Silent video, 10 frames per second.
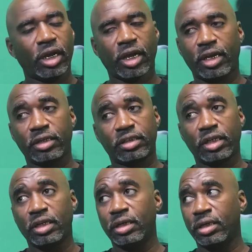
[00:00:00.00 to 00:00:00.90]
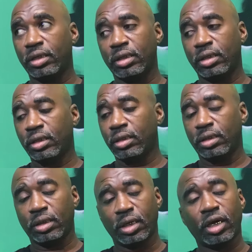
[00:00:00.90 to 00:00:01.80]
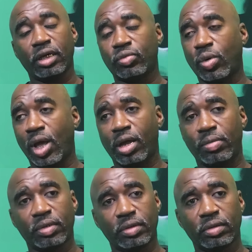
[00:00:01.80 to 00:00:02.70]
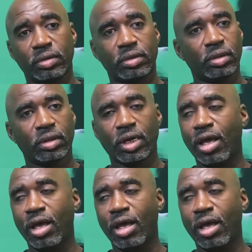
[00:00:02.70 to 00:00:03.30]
Yeah, the, and she yeah, shit. wild. Yeah, the wild. feds don't play.